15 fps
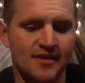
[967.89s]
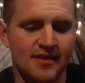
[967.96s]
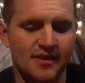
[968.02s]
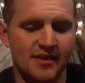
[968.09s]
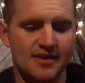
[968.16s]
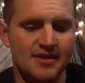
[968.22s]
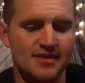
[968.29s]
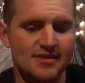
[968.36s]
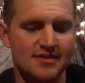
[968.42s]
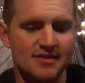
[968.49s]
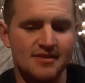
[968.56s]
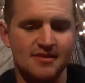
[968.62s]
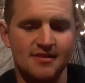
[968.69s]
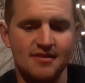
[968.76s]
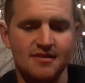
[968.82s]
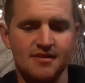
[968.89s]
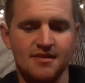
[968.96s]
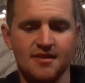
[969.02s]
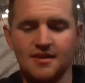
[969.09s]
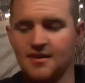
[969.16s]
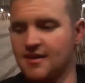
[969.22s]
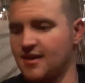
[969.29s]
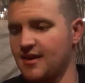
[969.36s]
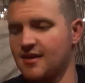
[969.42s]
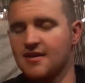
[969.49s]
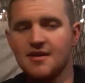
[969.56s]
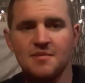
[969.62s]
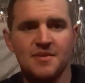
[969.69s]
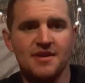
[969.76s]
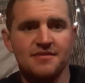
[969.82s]
Because ain't
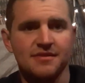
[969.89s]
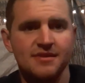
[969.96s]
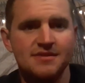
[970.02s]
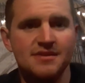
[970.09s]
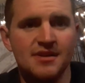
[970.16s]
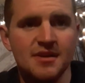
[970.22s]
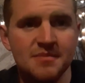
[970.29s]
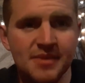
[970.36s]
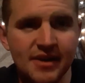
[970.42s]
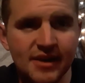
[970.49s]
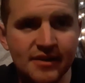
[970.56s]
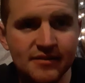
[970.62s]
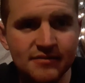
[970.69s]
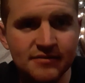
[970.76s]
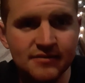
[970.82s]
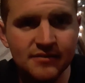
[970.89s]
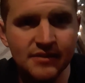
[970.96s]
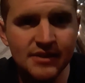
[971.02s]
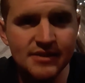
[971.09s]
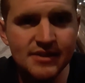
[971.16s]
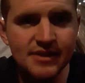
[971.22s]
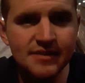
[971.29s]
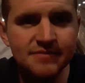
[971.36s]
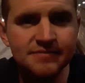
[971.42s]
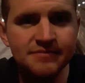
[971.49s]
none of my friends are up at, what is it,